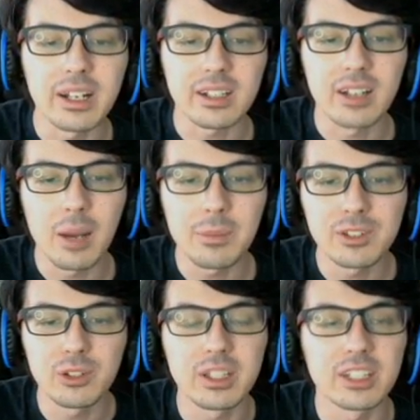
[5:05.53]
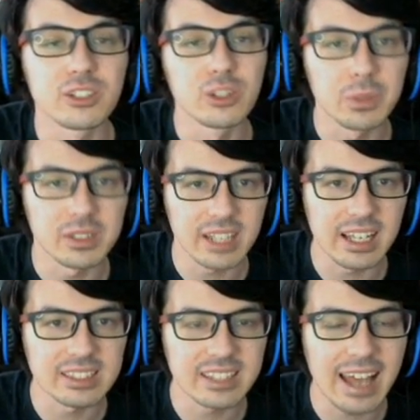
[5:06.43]
it comes to the Super
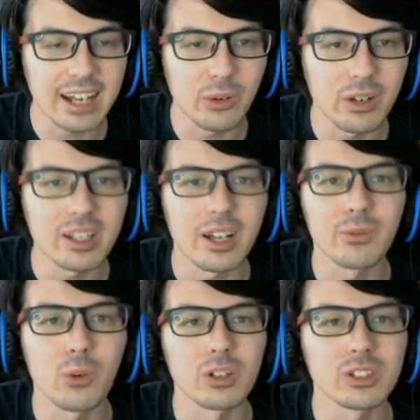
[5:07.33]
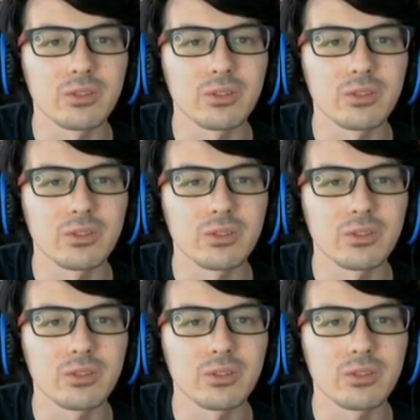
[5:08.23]
Saiyans category, of course,